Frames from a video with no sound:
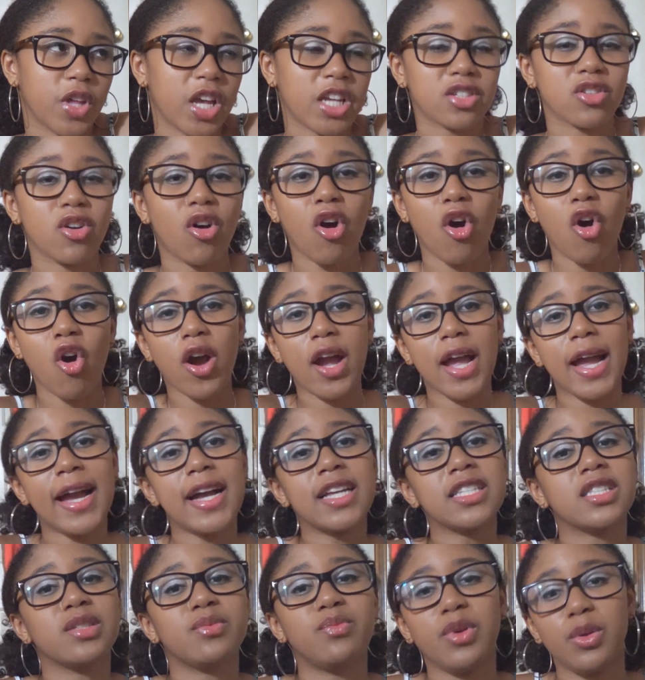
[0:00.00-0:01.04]
has all
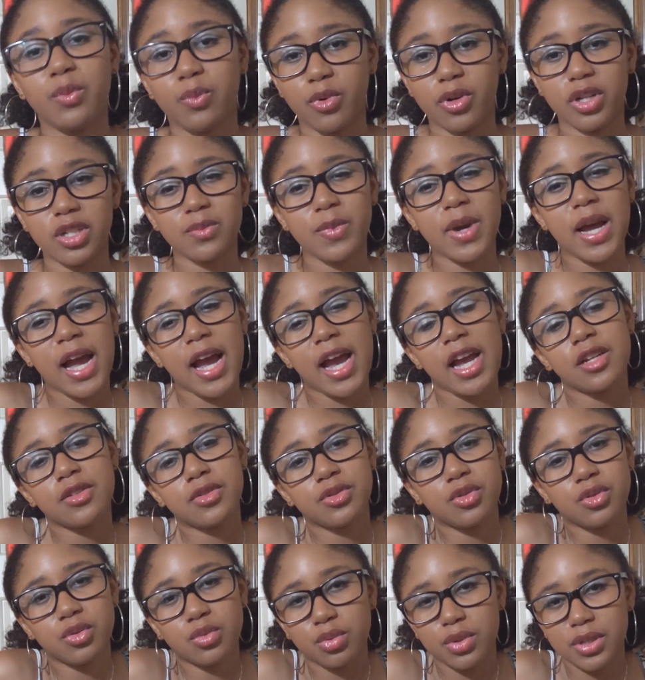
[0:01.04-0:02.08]
kinds of people. Because my high
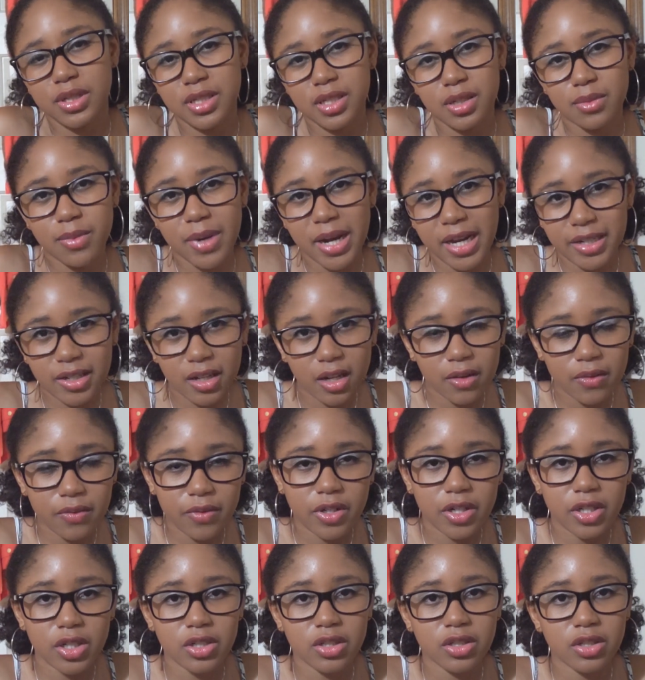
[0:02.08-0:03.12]
school was
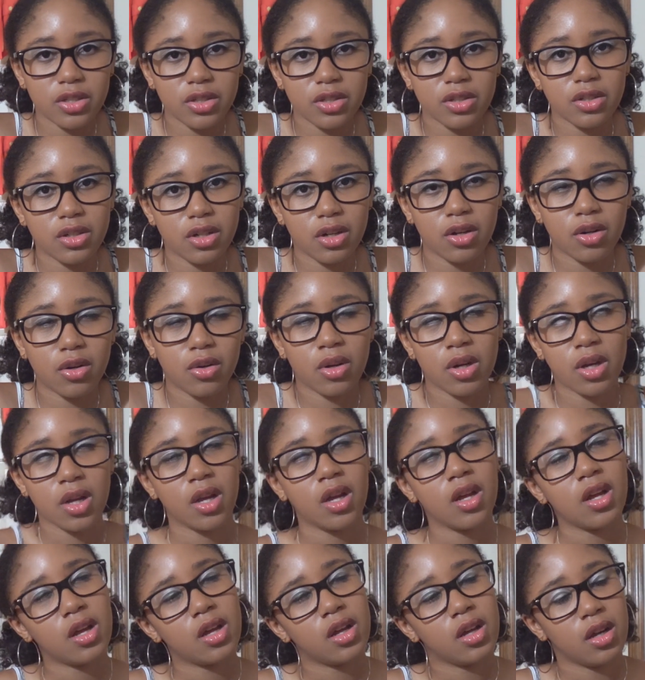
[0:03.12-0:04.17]
semi-diverse, you know.
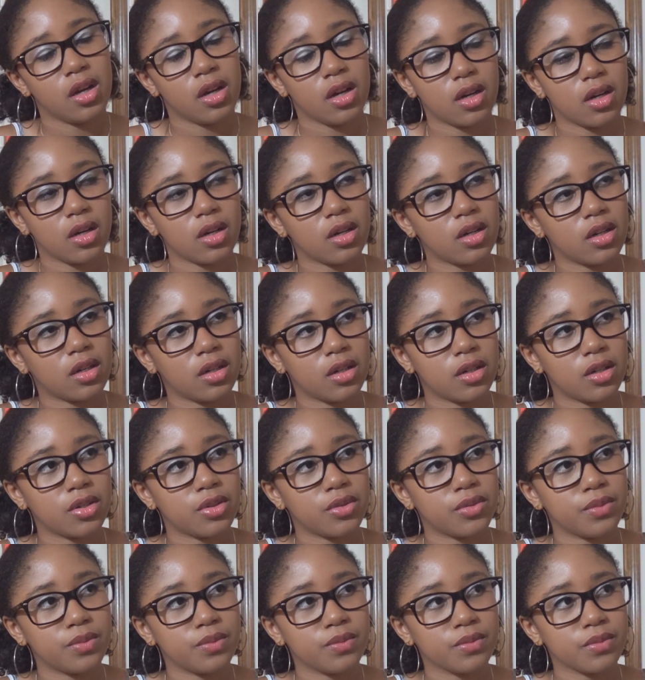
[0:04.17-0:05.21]

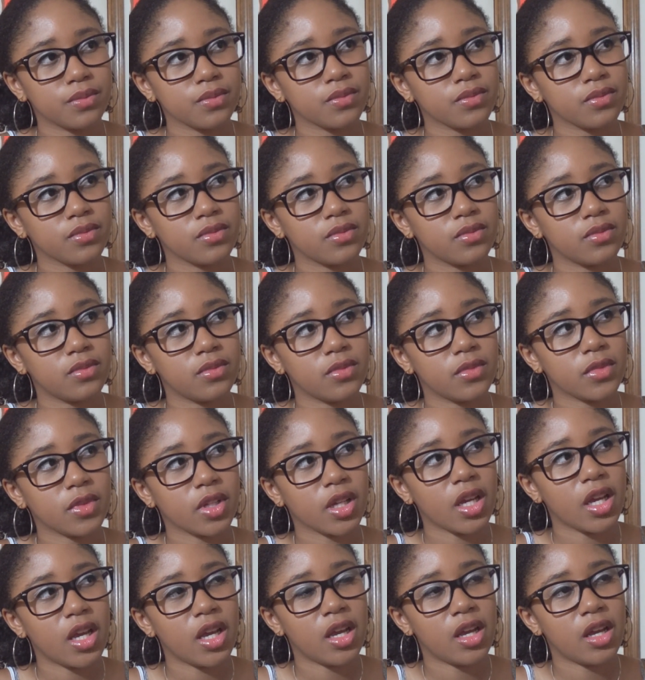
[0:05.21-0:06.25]
Um,
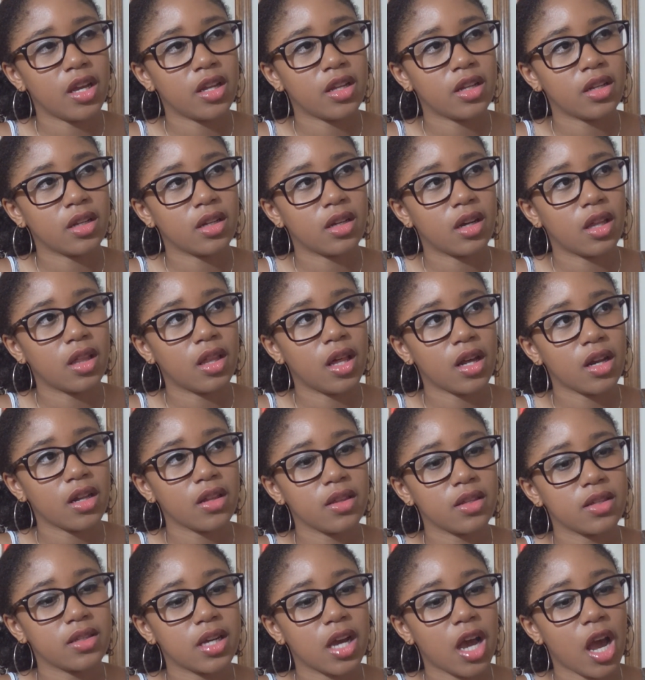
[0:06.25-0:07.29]
and a lot
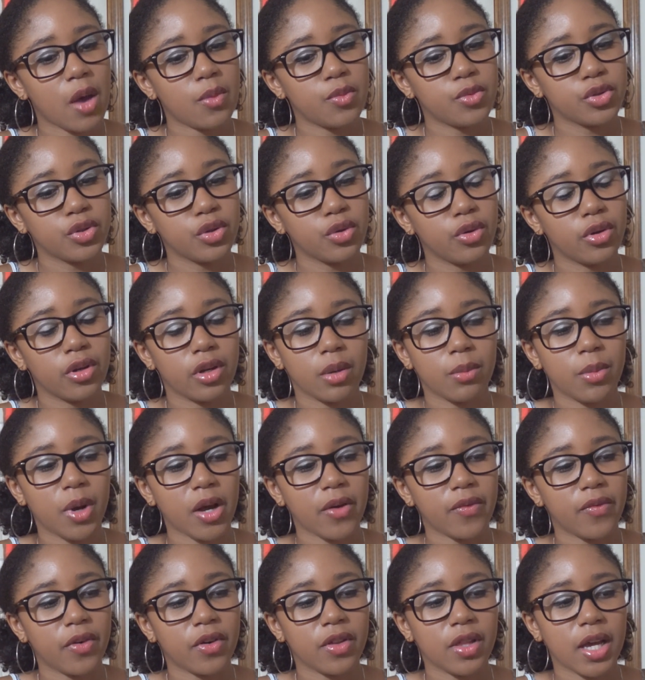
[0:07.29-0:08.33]
of the times growing up,
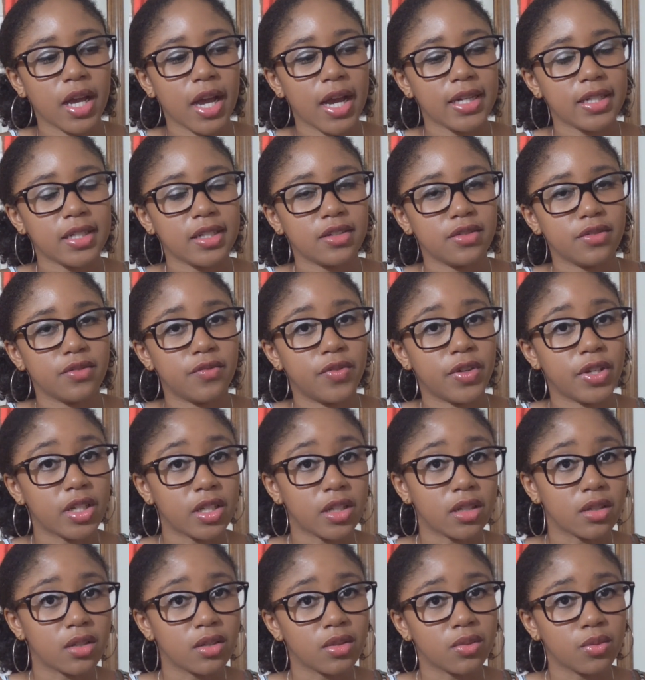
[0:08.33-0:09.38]
I felt like I didn't fit
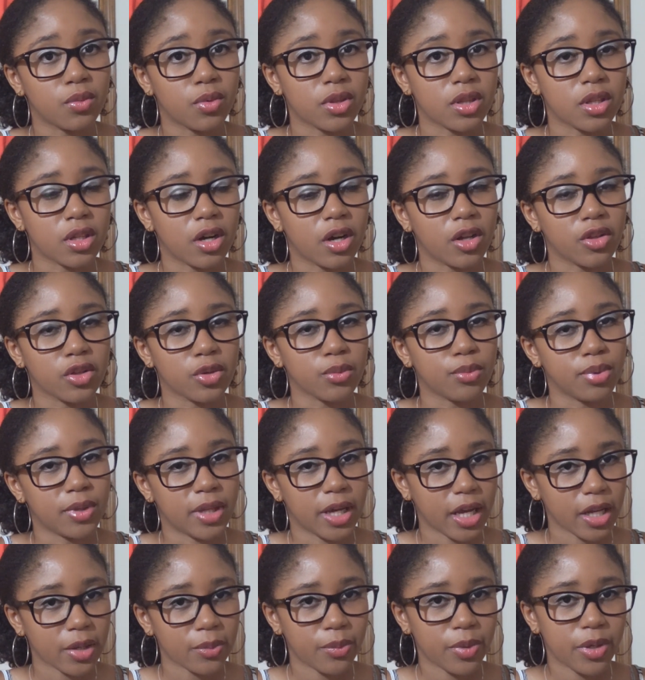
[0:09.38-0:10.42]
in with the other
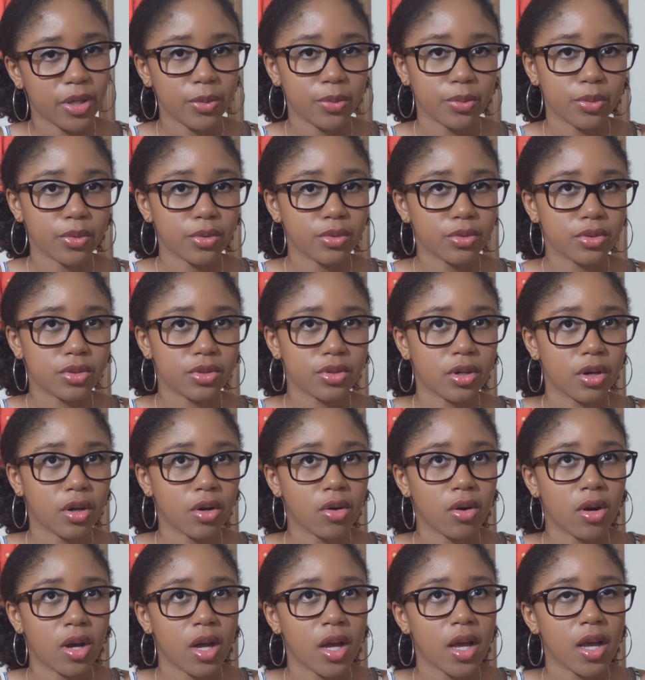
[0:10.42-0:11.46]
black people. So
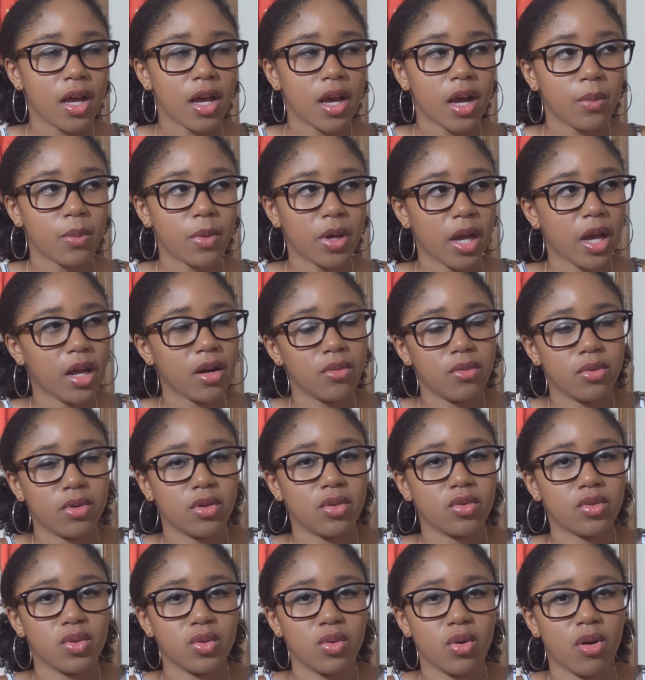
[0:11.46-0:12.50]
I'm like, I don't want to
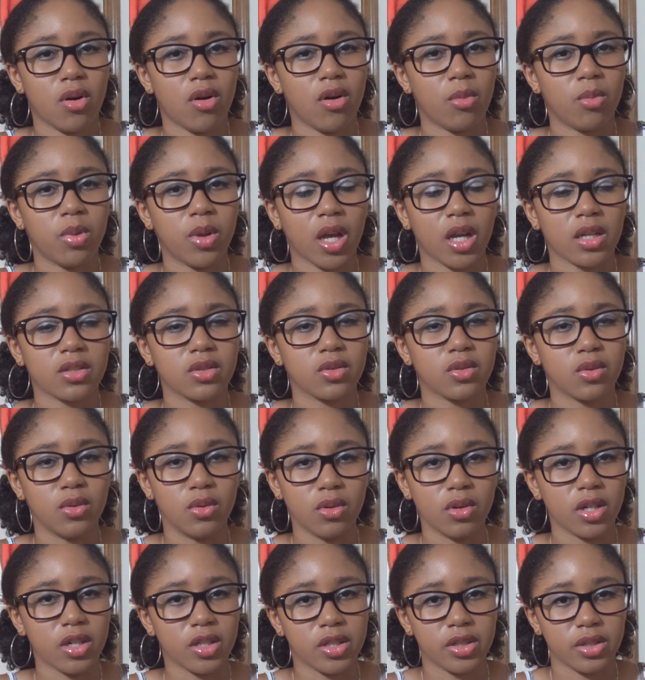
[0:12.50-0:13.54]
go to an all-black
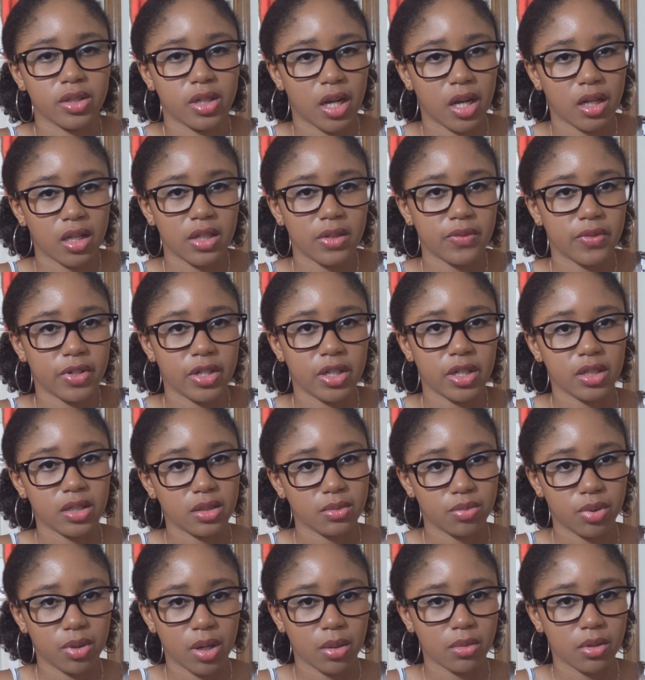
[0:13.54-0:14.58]
school because they're not even going
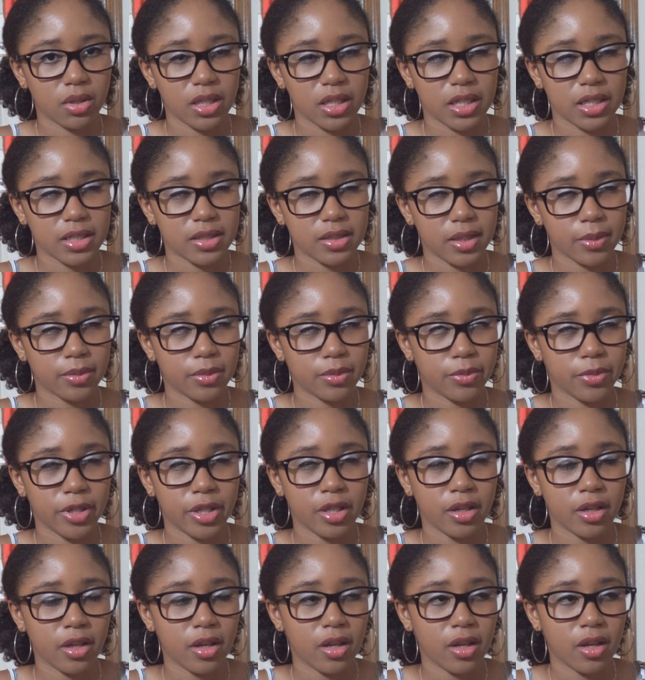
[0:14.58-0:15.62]
to probably accept
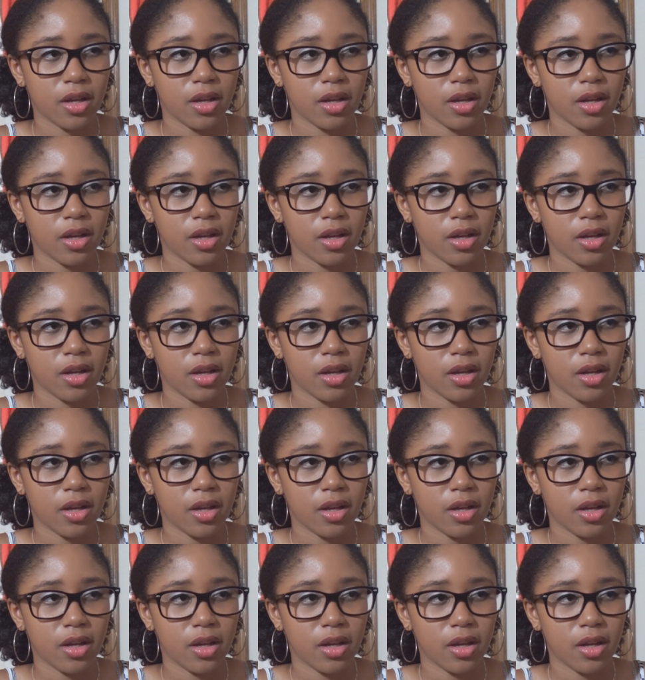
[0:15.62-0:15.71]
me.